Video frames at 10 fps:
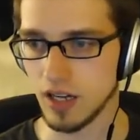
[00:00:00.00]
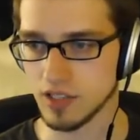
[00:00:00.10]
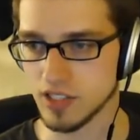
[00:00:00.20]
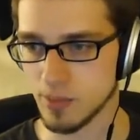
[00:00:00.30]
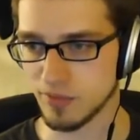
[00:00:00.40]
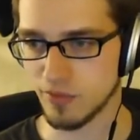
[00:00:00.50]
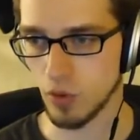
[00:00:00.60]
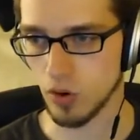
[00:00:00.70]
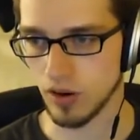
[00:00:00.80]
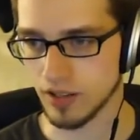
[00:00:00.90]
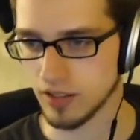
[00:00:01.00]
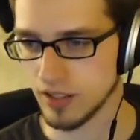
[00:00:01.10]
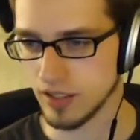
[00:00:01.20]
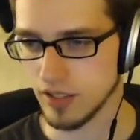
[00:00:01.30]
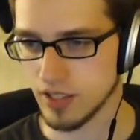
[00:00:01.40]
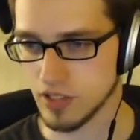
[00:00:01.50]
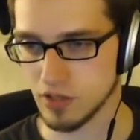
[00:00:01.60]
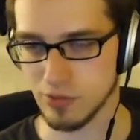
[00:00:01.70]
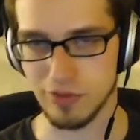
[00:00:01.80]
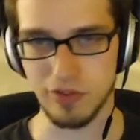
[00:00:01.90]
Step 4 is
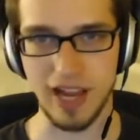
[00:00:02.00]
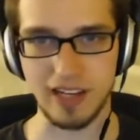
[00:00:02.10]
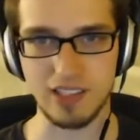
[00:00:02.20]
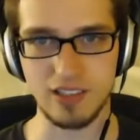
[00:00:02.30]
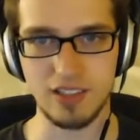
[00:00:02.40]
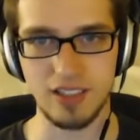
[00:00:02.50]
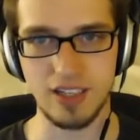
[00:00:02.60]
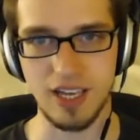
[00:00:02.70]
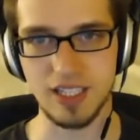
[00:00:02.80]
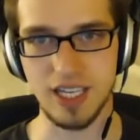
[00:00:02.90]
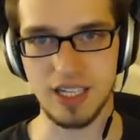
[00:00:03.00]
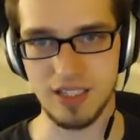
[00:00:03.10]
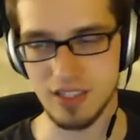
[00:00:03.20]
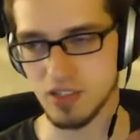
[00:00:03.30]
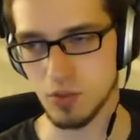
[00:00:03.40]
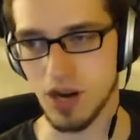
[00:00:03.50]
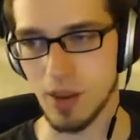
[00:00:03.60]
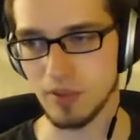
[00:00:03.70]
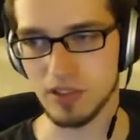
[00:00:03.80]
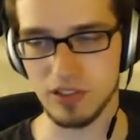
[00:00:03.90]
to reflect, and this is where
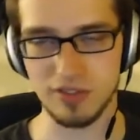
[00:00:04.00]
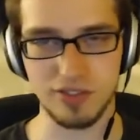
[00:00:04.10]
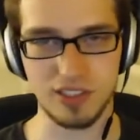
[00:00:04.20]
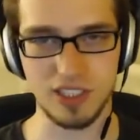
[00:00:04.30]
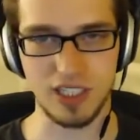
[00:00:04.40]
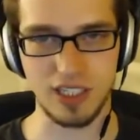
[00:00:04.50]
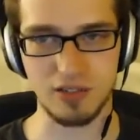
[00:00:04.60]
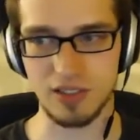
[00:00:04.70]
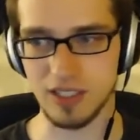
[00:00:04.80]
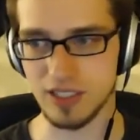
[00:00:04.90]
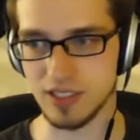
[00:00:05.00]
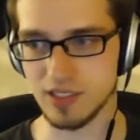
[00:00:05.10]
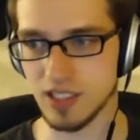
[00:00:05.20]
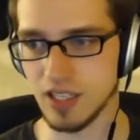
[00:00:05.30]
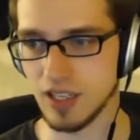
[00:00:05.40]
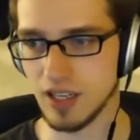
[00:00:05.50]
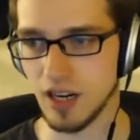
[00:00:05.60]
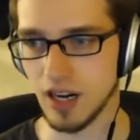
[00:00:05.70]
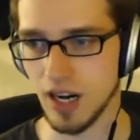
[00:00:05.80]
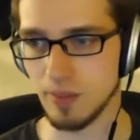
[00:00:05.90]
I'm a little deficient. I got to work on this.
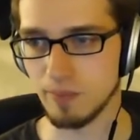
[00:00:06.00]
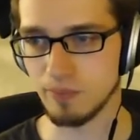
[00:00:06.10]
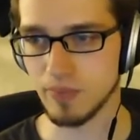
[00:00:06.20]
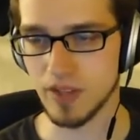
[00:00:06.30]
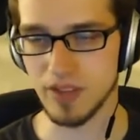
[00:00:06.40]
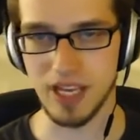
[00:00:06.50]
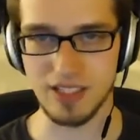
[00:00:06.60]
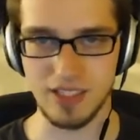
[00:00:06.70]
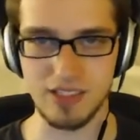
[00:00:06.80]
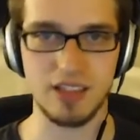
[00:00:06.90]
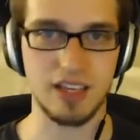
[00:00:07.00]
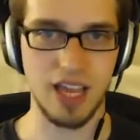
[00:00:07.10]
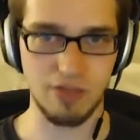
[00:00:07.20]
And the idea is like